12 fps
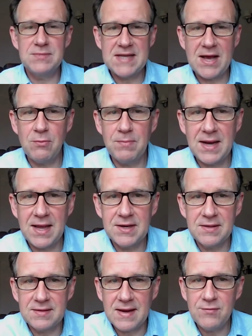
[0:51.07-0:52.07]
town
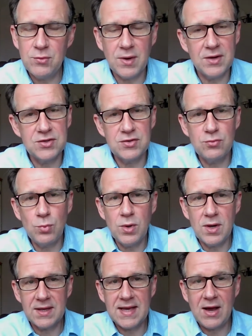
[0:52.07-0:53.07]
planners, everyone, to
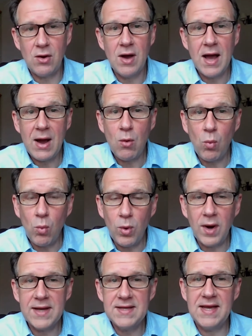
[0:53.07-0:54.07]
work out
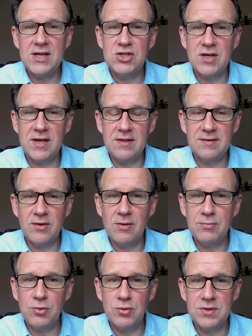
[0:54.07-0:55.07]
why nature is so
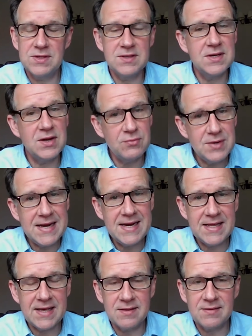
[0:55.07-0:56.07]
important. And it
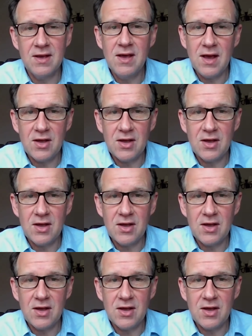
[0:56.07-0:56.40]
really is.